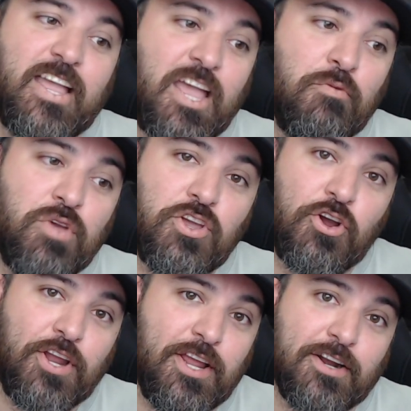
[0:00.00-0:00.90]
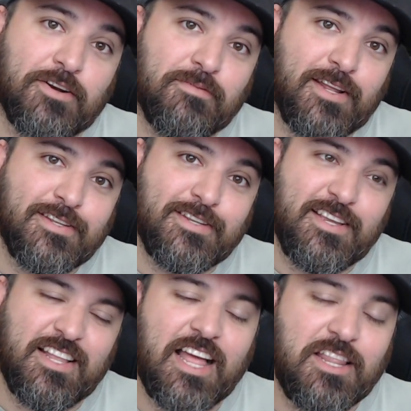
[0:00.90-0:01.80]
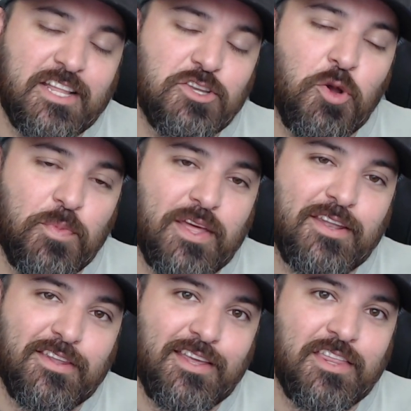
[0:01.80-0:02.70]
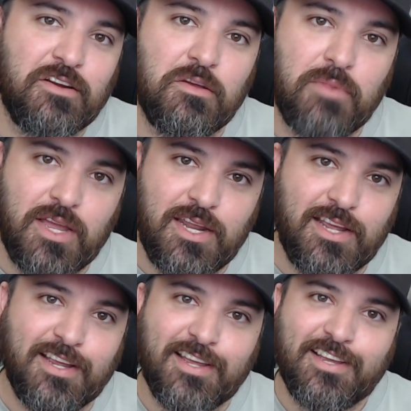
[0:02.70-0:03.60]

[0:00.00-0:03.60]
and we are here. Let's see. Uh, let's hope that the Ethereum mining